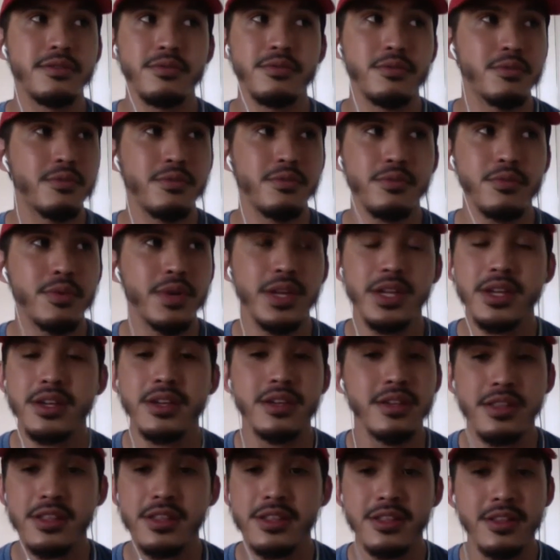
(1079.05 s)
we
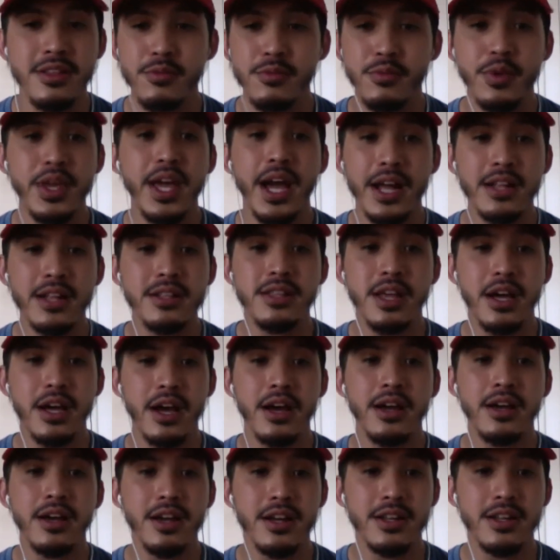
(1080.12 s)
had that,
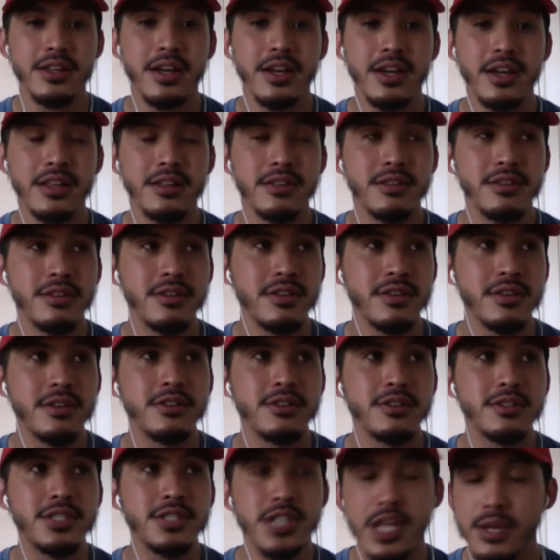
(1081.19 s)
and then
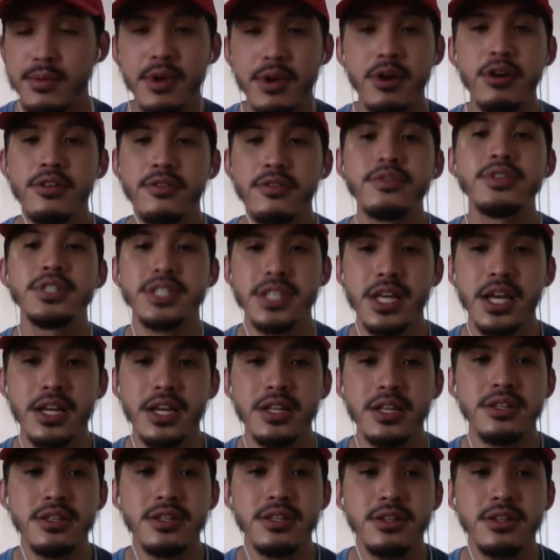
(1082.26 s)
Jamie Oliver said,